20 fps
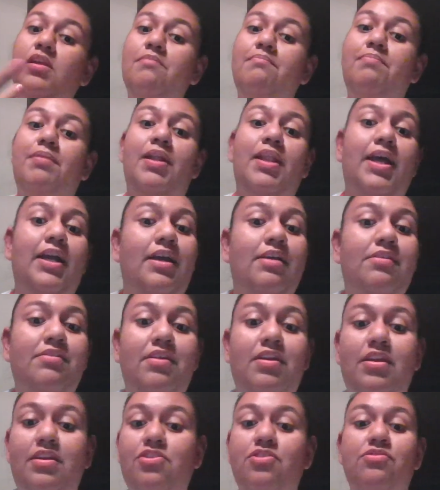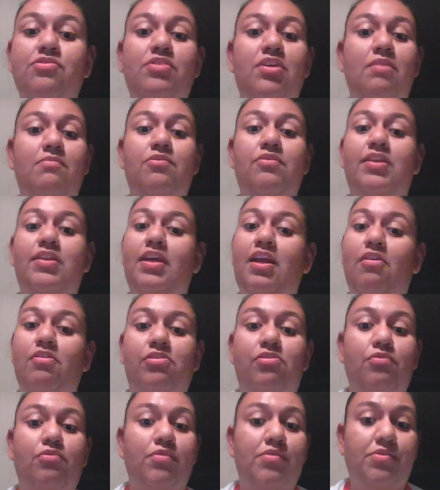But like I said, it just comes with the
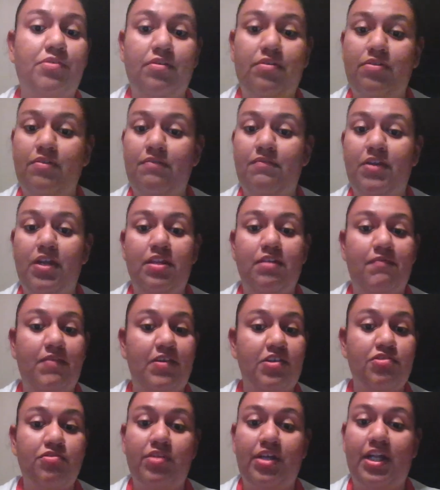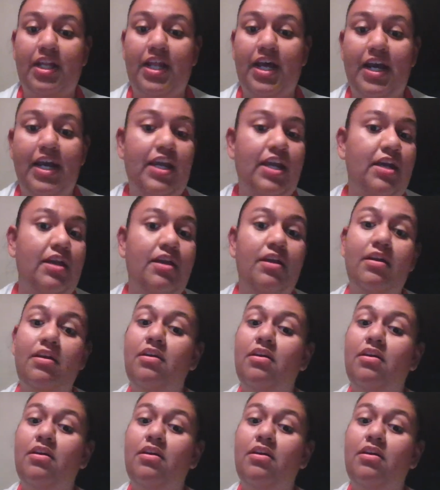characteristics of the individual, the client,